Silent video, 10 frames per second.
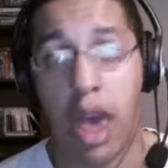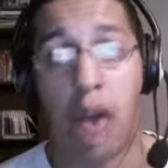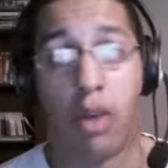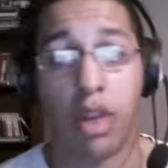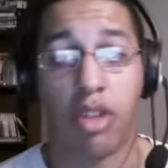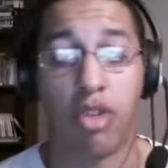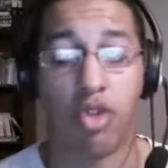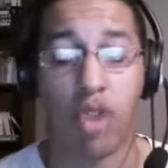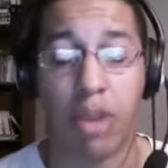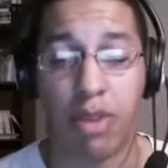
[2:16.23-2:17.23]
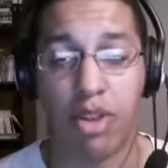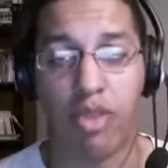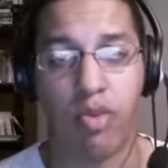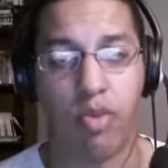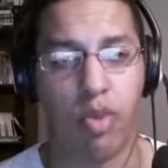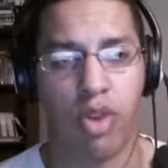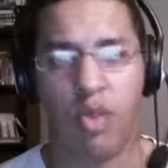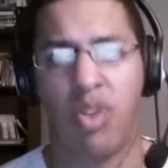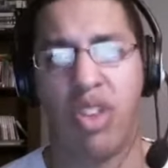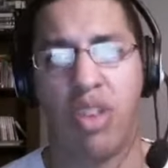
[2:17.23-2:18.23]
I was extremely, I
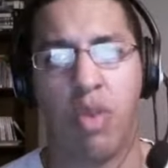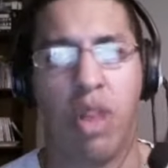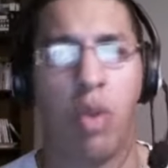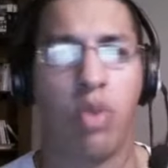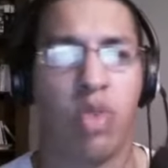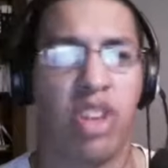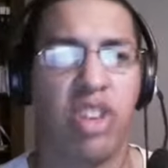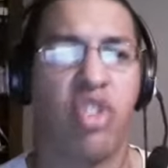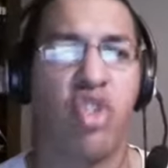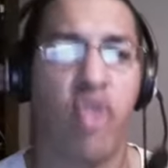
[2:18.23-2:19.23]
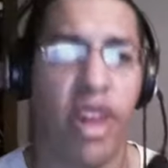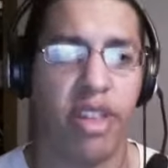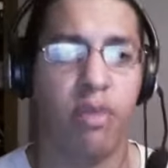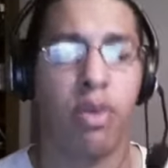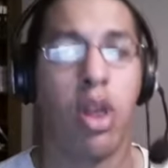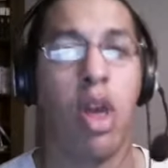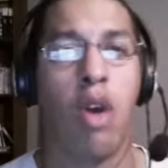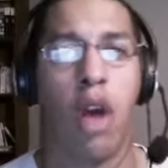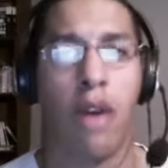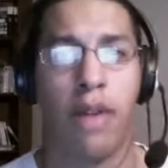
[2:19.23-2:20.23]
won't say, well, I won't say stressed, but
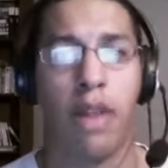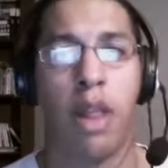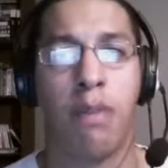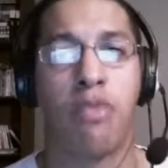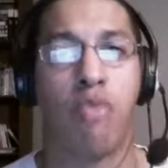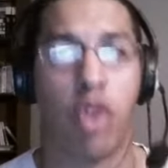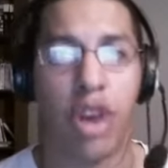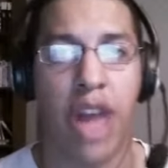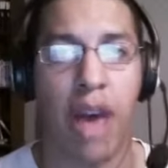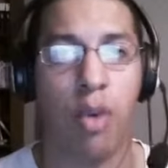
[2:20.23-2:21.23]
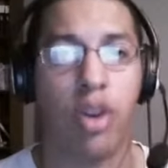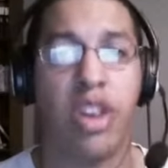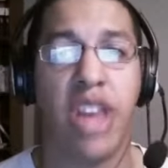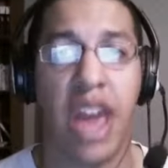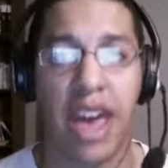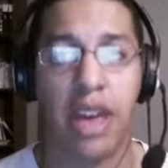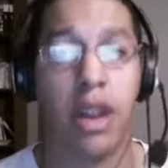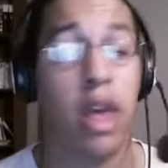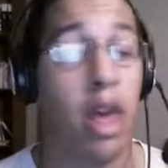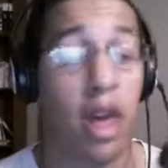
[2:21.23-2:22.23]
I felt a bit run down and tired.
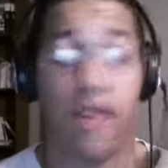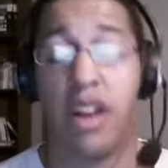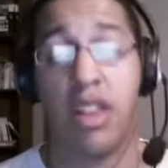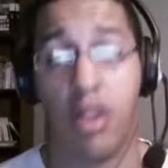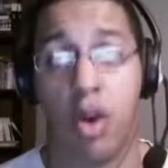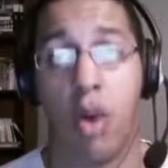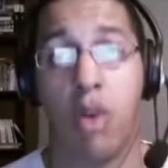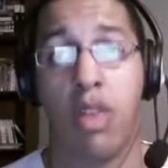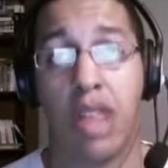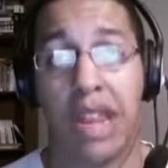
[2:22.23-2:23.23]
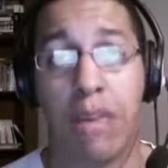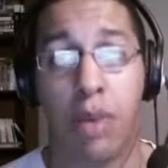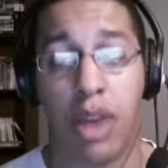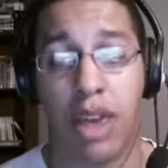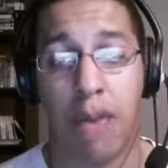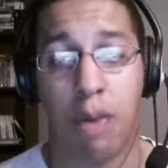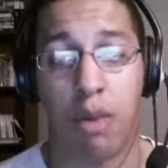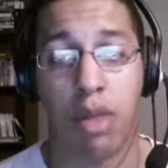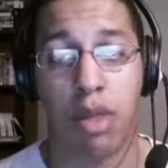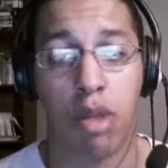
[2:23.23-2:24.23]
I've had a two-hour sleep when I came
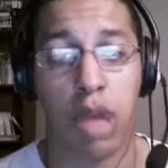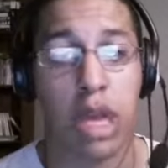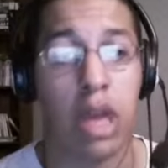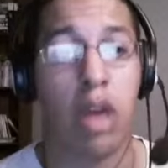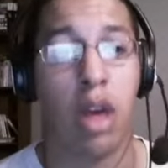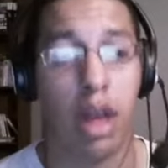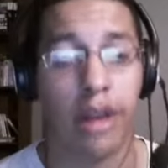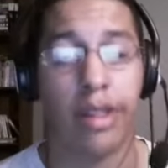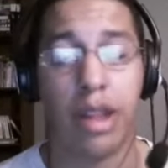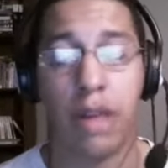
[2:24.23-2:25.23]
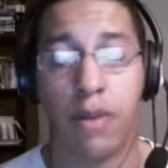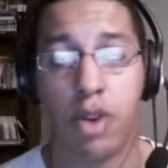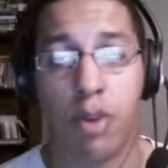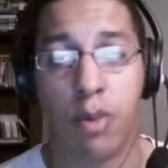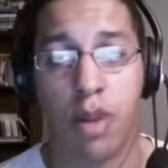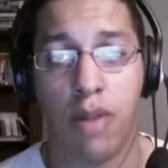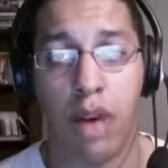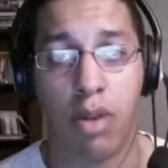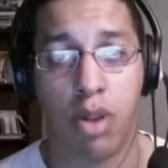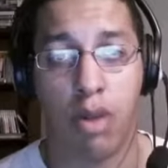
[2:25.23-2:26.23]
home at three. Had a sleep for a couple of
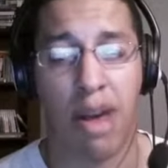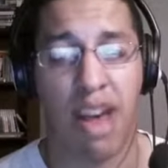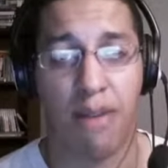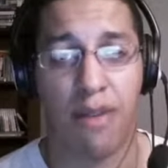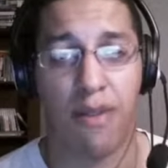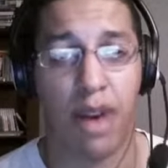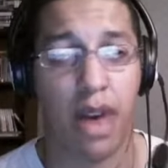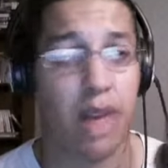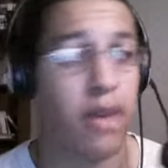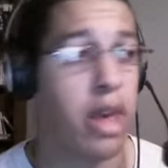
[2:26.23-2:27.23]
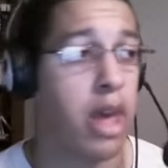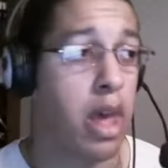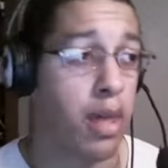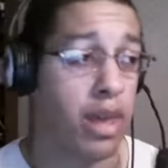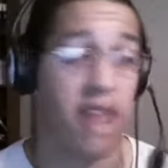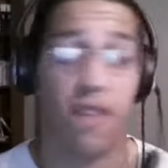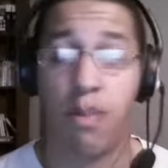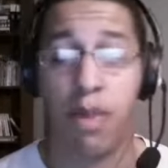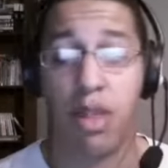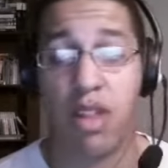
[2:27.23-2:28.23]
hours until about half past five. Then I just
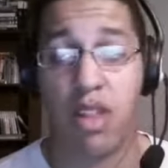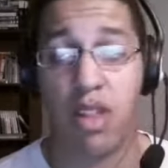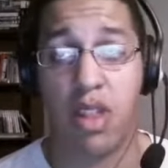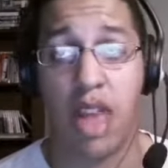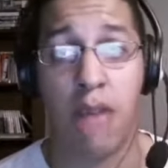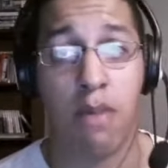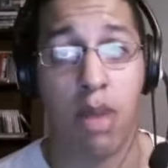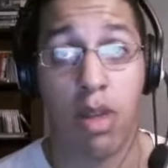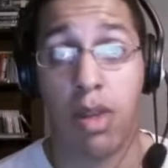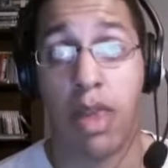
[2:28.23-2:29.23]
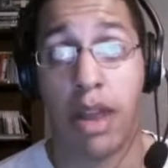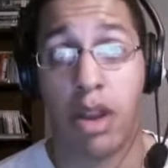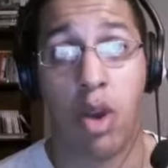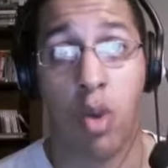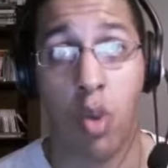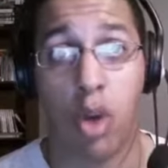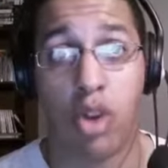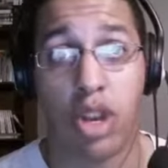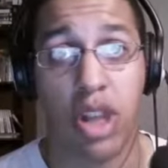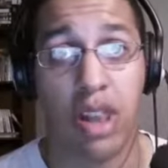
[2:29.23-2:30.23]
spent the rest of the time sat
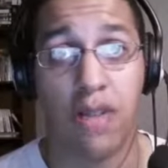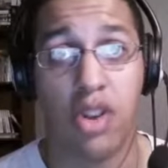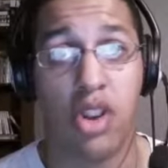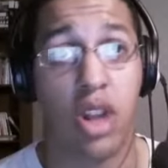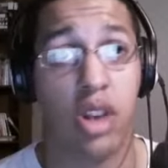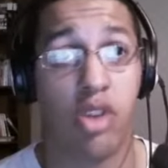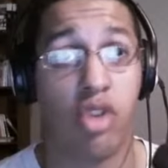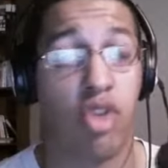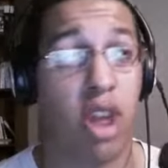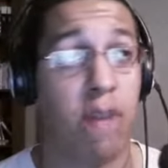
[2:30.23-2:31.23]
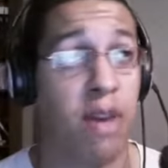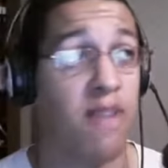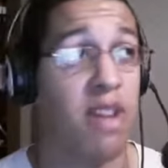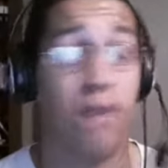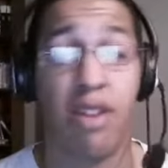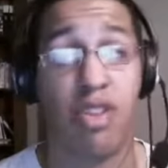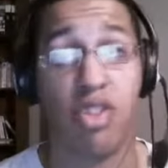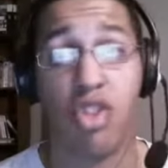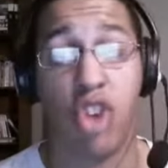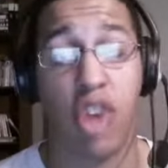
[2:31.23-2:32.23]
watching television and trying my very best just
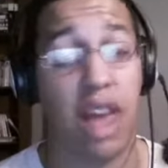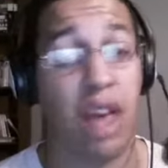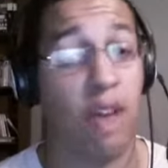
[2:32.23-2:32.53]
to chill out.